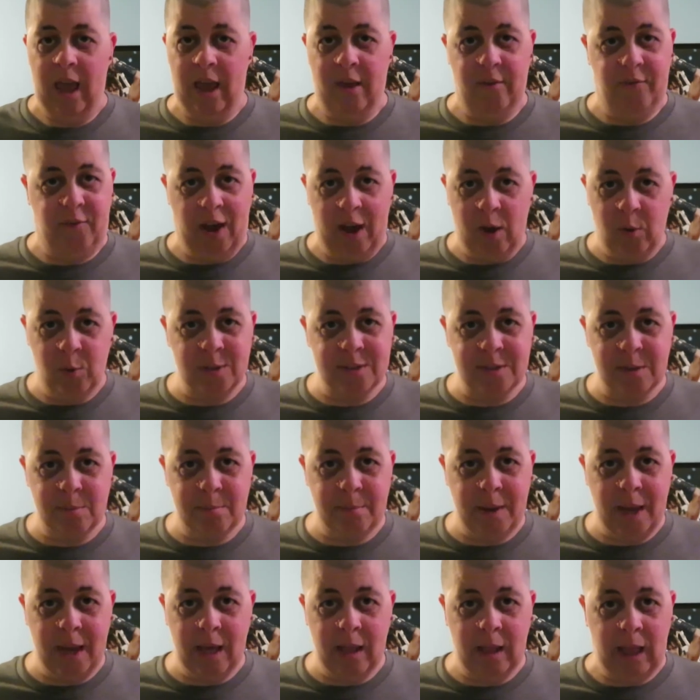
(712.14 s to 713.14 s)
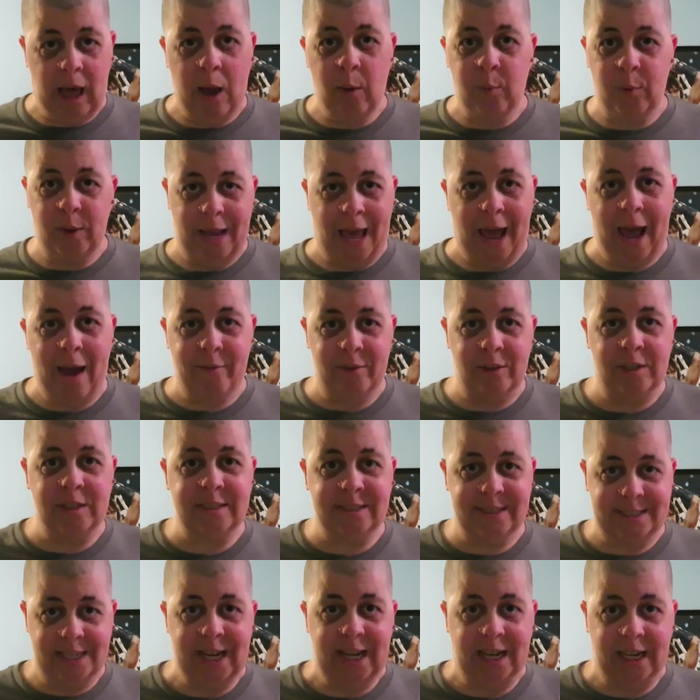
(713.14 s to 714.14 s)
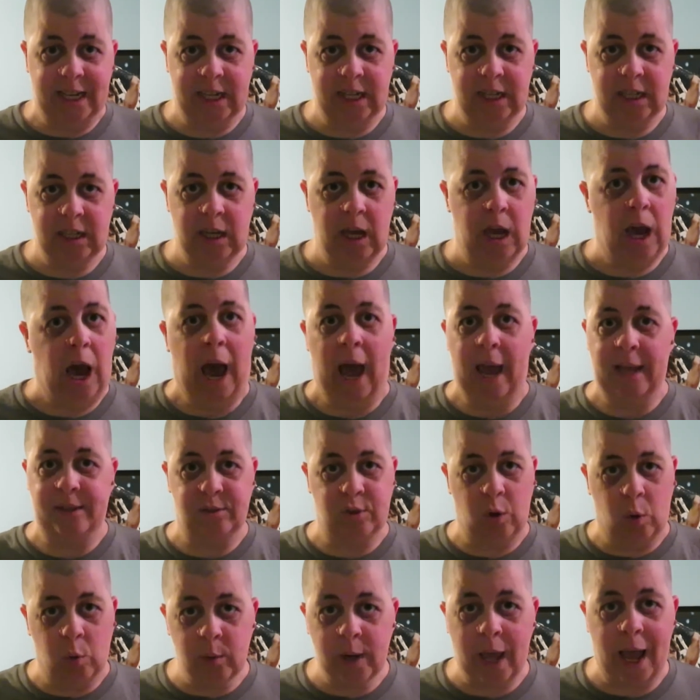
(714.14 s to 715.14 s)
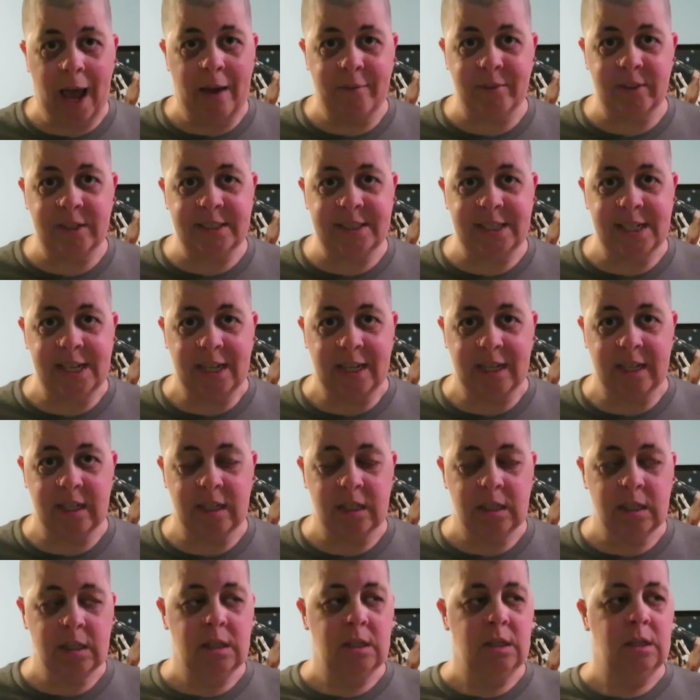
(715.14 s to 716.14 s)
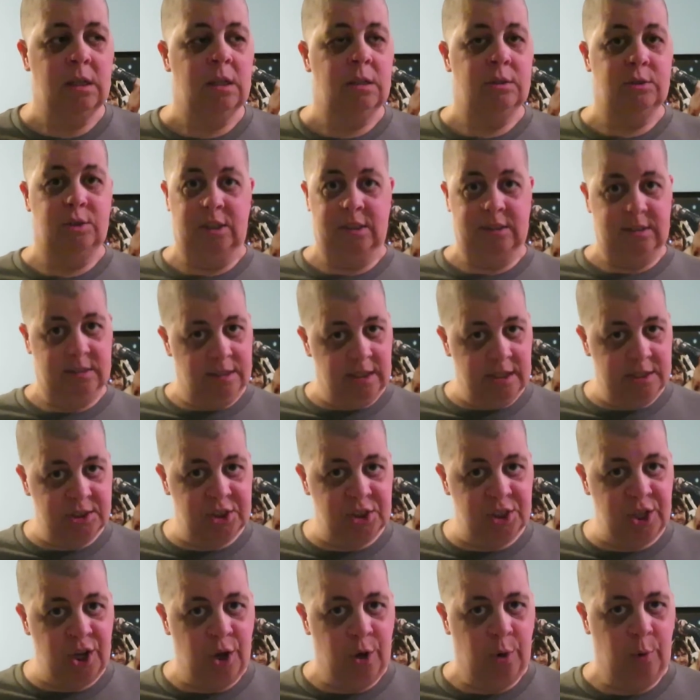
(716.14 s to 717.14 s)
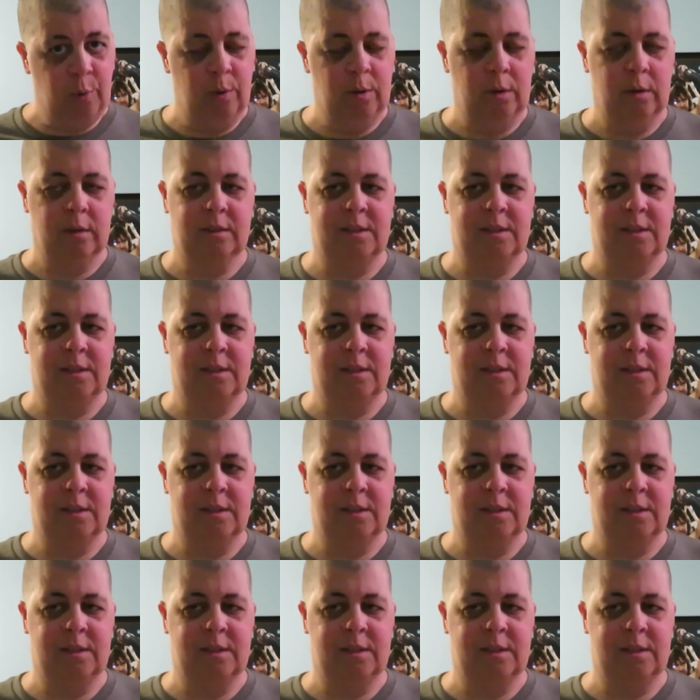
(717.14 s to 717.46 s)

If I was a male, I would have a dick. I don't have a dick. Just to let you know.